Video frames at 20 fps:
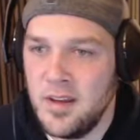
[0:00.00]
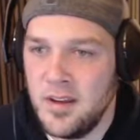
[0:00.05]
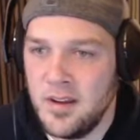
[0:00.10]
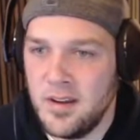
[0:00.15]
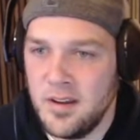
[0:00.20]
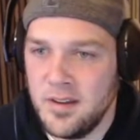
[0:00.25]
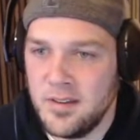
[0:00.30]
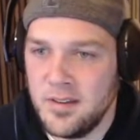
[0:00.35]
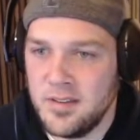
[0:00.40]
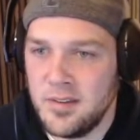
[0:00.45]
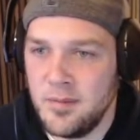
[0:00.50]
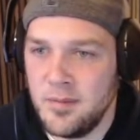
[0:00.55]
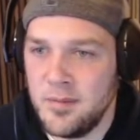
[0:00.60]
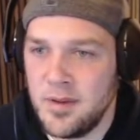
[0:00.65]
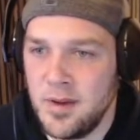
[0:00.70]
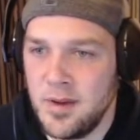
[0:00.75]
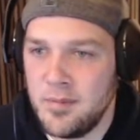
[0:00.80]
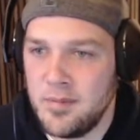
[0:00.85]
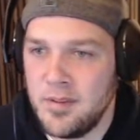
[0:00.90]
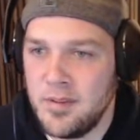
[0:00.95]

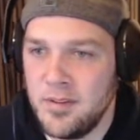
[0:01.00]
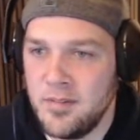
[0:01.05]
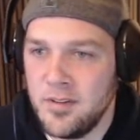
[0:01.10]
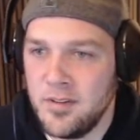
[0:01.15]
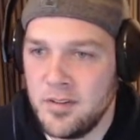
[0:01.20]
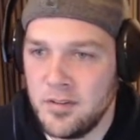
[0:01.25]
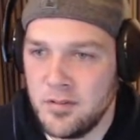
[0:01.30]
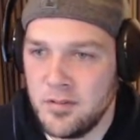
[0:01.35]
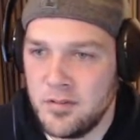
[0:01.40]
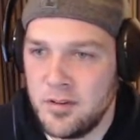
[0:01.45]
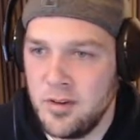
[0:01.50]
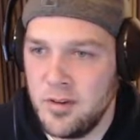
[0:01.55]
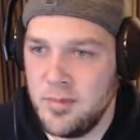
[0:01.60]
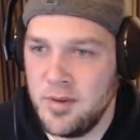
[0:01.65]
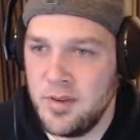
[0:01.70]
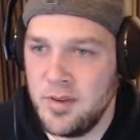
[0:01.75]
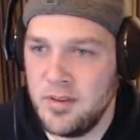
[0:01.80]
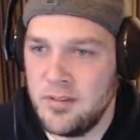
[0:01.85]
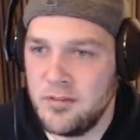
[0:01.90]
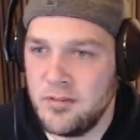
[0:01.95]
Sometimes the official
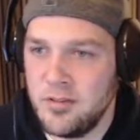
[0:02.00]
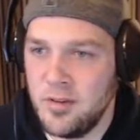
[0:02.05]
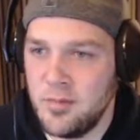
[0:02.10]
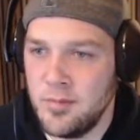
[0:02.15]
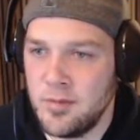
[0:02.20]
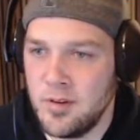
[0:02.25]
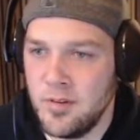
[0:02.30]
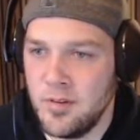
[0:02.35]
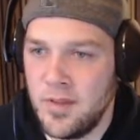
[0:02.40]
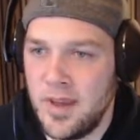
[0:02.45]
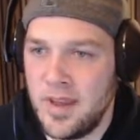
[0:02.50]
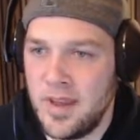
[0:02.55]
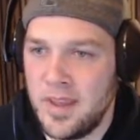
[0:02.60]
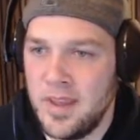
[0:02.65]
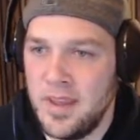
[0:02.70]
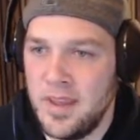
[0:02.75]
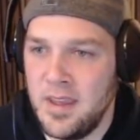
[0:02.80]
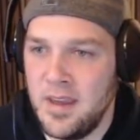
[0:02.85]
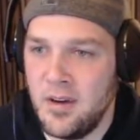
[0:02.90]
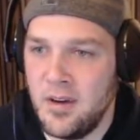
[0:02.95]
streams are
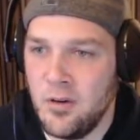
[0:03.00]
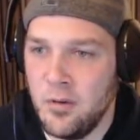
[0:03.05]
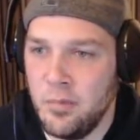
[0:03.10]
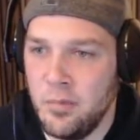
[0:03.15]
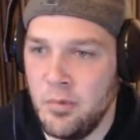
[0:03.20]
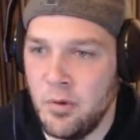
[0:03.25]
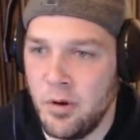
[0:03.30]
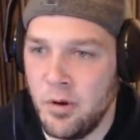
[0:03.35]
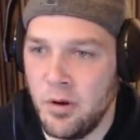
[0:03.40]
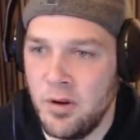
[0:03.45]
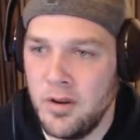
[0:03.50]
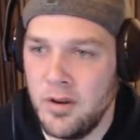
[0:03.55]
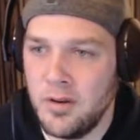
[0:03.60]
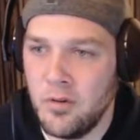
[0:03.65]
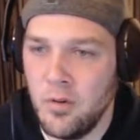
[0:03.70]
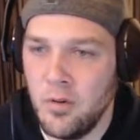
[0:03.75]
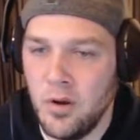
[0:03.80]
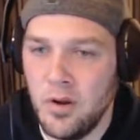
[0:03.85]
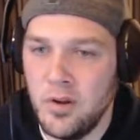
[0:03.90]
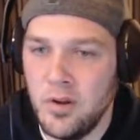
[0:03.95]
laggy or poor in
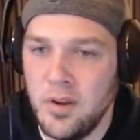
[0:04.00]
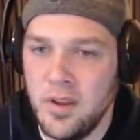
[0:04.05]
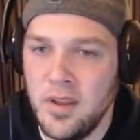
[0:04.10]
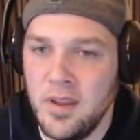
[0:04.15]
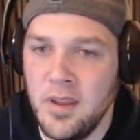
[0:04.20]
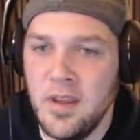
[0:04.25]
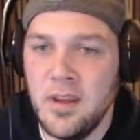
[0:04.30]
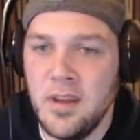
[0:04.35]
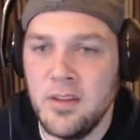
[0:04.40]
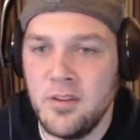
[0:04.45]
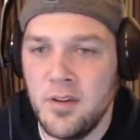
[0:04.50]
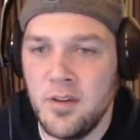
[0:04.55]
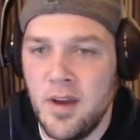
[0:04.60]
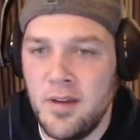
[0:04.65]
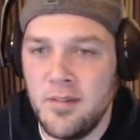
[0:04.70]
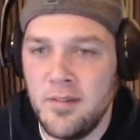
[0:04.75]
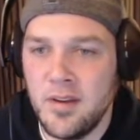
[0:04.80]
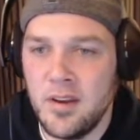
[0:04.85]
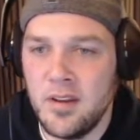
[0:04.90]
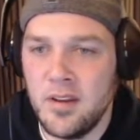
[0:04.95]
quality, so
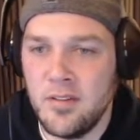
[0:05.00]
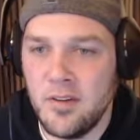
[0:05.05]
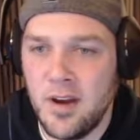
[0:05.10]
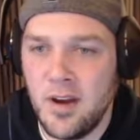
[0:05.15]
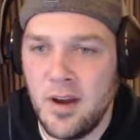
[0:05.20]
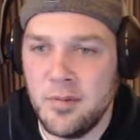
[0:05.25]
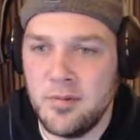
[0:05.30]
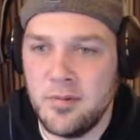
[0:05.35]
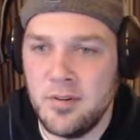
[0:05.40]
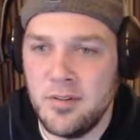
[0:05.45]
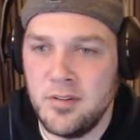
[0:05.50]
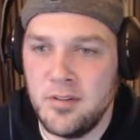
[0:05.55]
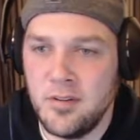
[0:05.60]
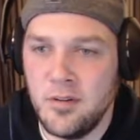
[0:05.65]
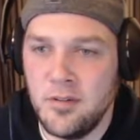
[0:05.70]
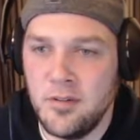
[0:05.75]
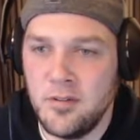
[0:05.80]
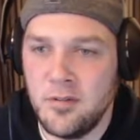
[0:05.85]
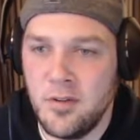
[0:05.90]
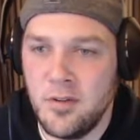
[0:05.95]
having another option is
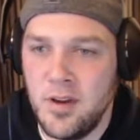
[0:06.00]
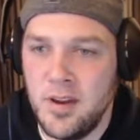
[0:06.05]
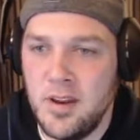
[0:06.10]
always great.